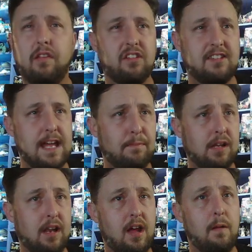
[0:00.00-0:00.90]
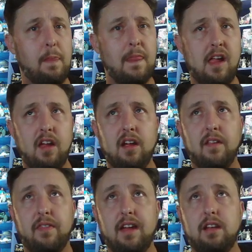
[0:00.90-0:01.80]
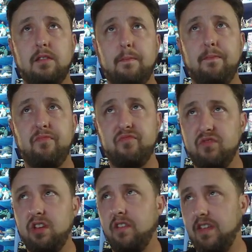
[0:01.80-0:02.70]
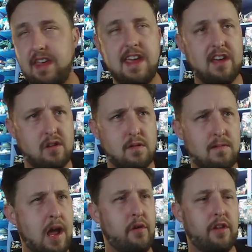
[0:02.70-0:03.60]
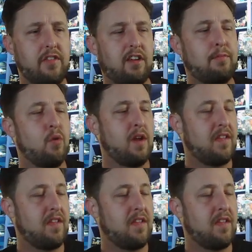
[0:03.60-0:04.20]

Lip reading: nebula that they can't go around at this point.